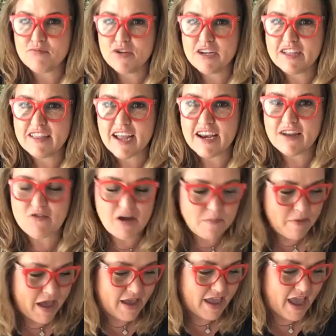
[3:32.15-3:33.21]
pretty lady,
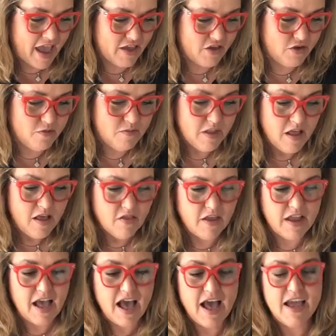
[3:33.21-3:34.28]
right back at you.
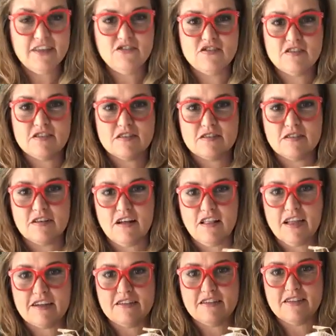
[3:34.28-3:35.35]
Like, I just
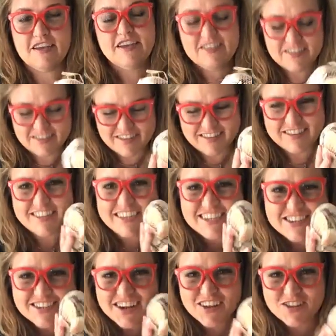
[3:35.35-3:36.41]
collected these
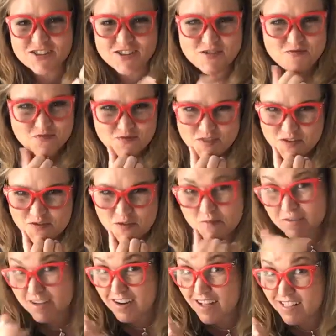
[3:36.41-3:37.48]
seashells
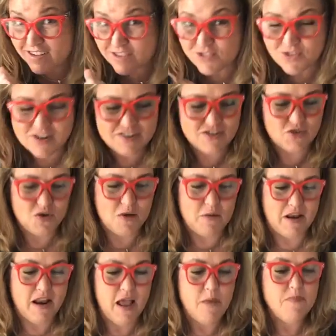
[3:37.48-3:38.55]
from the dollar store,
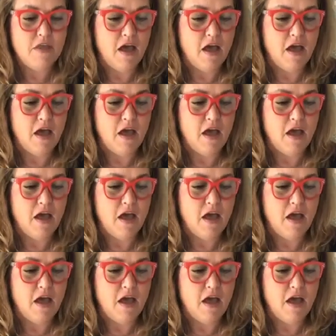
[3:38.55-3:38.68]
but